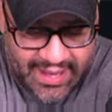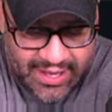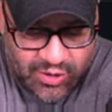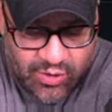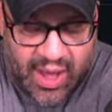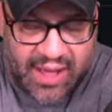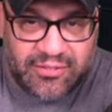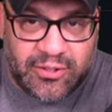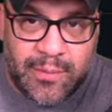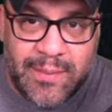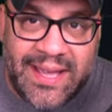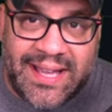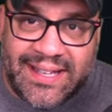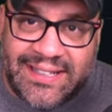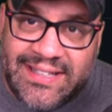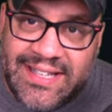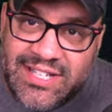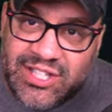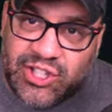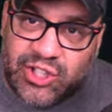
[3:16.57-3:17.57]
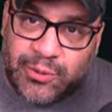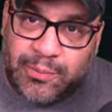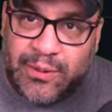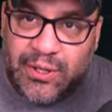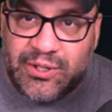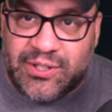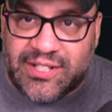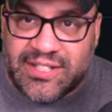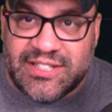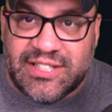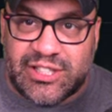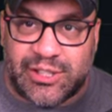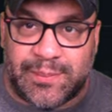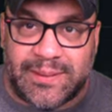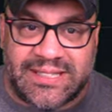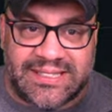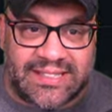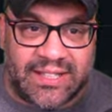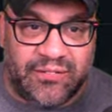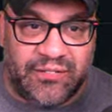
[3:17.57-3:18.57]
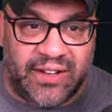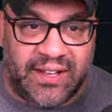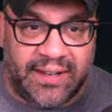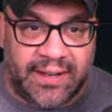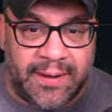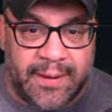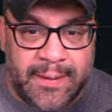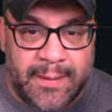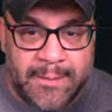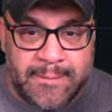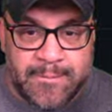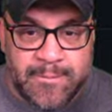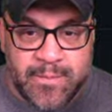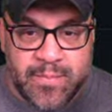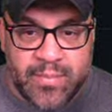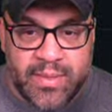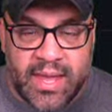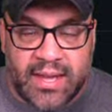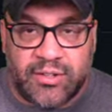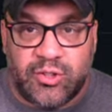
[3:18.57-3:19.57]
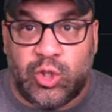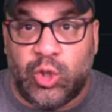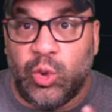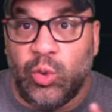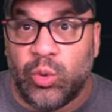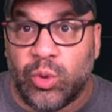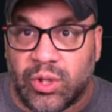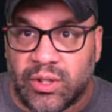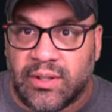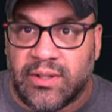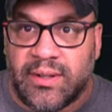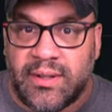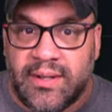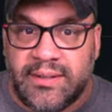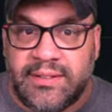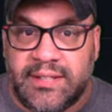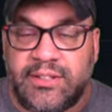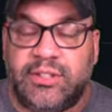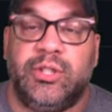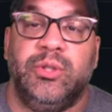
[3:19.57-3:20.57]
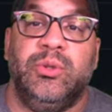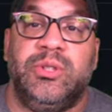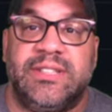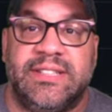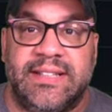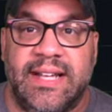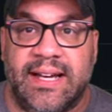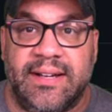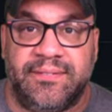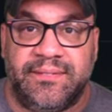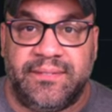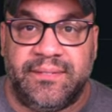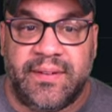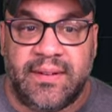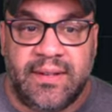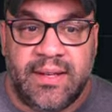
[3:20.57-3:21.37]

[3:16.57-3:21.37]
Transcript: you have to make a distribution specific tool to do stuff.